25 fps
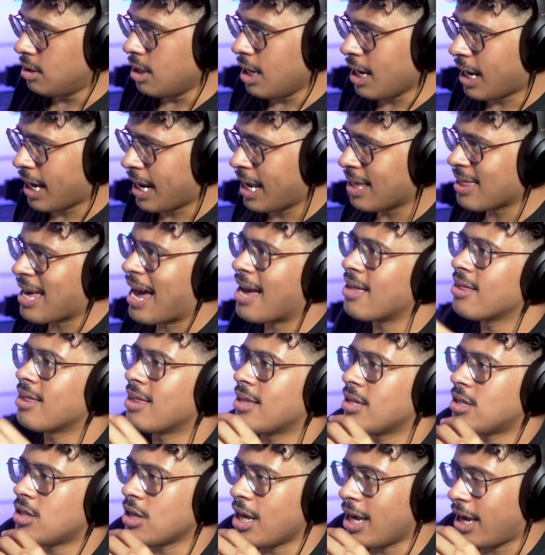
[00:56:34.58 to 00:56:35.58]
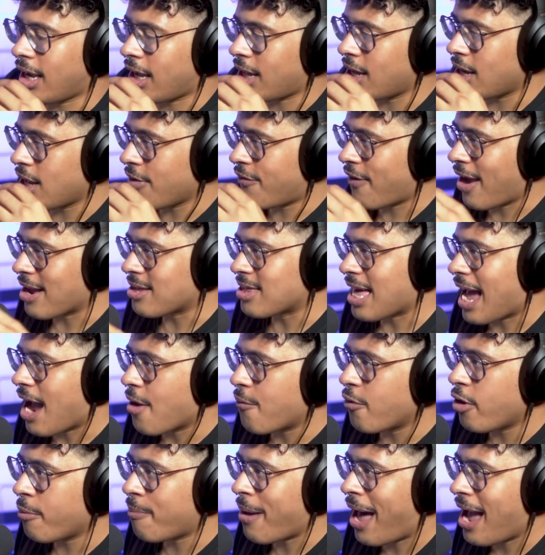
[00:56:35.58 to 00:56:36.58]
it can hit that so it can affect
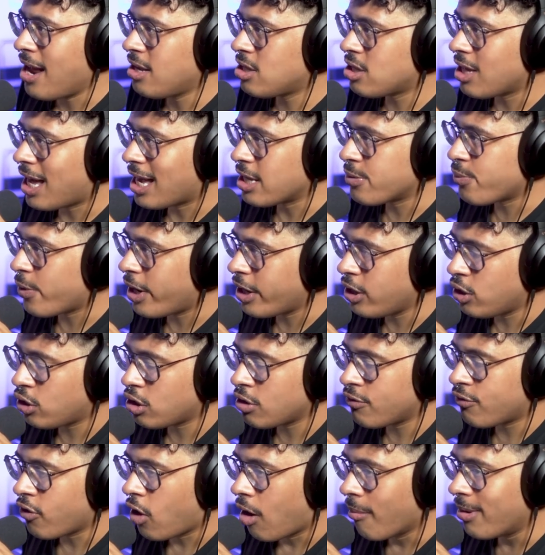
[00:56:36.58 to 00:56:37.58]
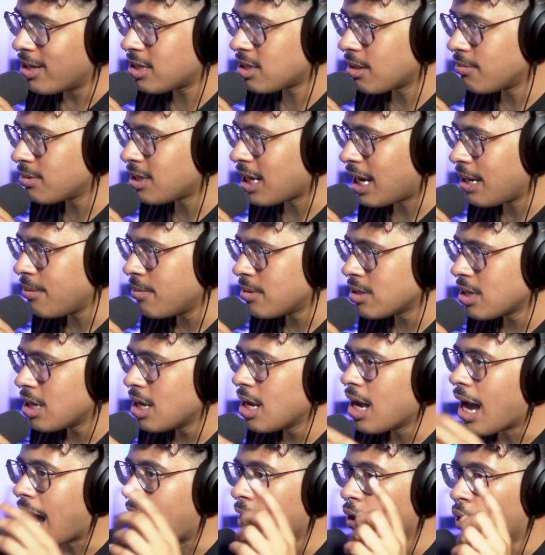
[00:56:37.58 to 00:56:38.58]
that real bad. So that's why you could vomit sometimes.
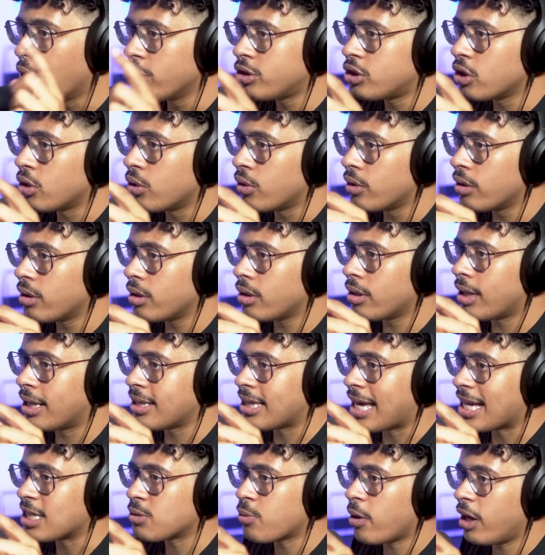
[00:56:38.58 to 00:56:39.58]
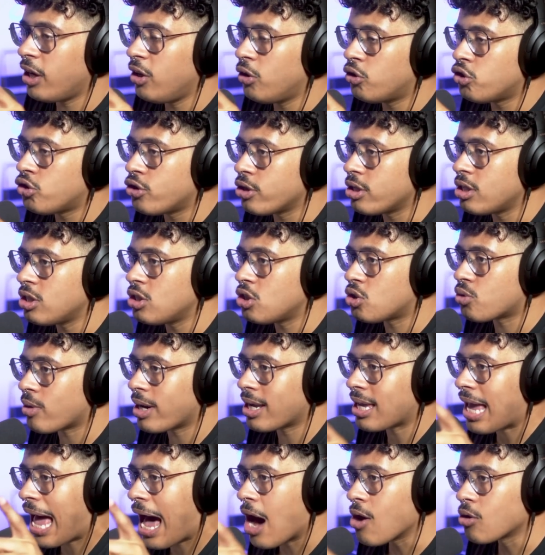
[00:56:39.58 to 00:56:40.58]
And also like that's why you shouldn't
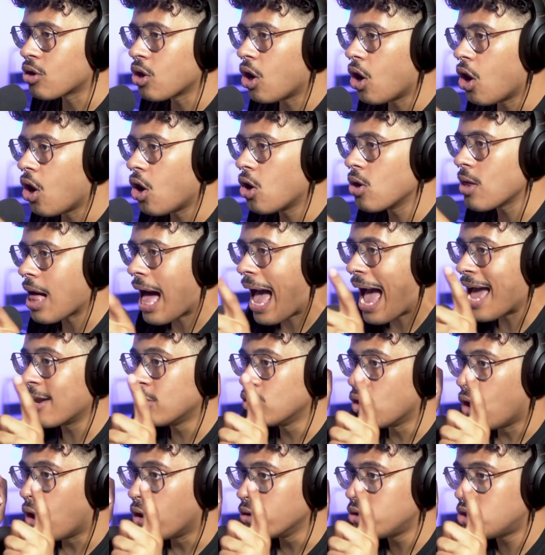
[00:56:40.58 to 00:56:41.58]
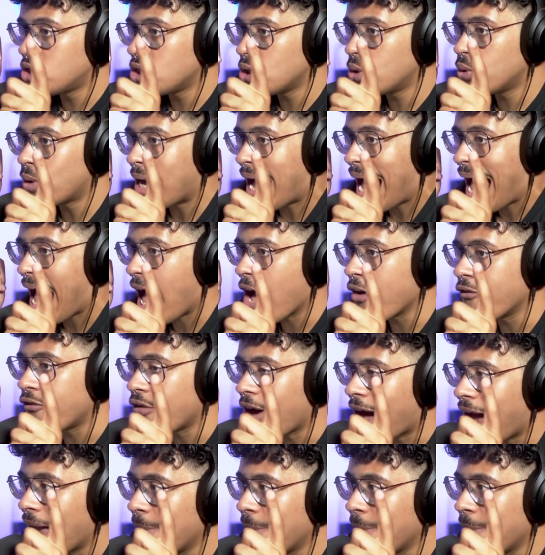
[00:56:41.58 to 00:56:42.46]
drink alcohol and also have